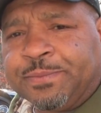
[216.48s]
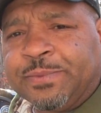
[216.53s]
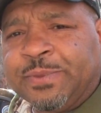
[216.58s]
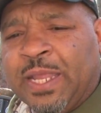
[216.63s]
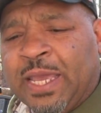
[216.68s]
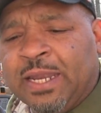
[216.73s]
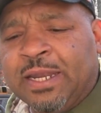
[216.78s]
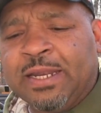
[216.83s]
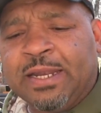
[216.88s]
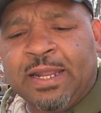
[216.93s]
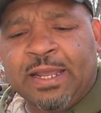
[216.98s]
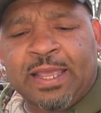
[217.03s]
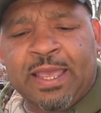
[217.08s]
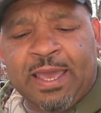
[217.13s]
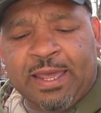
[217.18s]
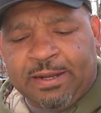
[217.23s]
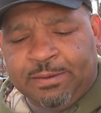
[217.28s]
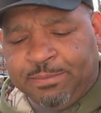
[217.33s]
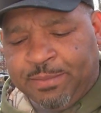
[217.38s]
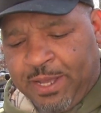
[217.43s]
Now that I
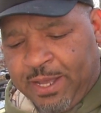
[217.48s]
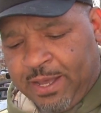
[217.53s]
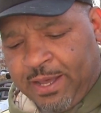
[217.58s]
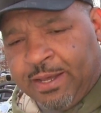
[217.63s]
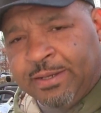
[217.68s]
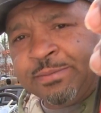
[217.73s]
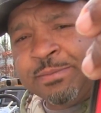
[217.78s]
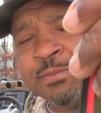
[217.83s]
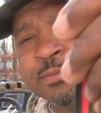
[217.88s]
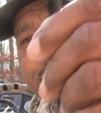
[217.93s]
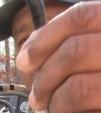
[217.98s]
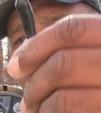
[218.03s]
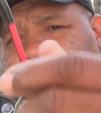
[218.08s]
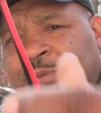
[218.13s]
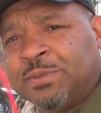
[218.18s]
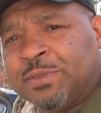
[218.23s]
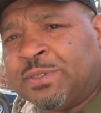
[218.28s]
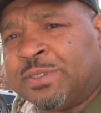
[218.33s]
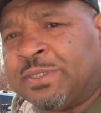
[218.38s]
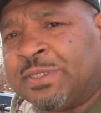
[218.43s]
got them, uh,
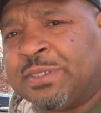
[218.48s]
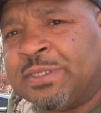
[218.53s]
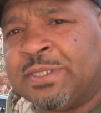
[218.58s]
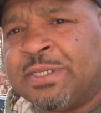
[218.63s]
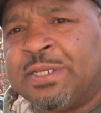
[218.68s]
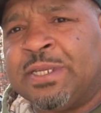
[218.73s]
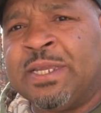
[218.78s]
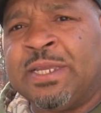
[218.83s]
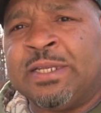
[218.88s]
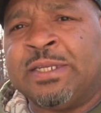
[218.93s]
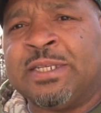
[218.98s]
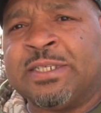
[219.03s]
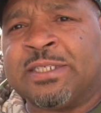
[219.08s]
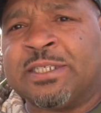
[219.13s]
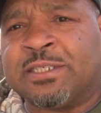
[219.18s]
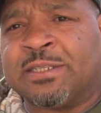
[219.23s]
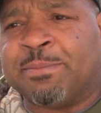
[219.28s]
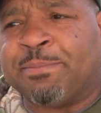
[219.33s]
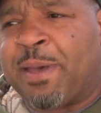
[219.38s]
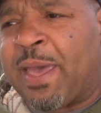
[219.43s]

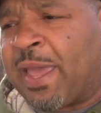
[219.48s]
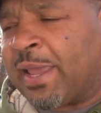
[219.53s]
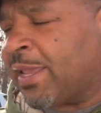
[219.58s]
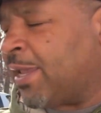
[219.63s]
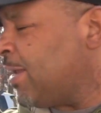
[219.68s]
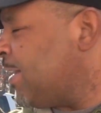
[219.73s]
this is the back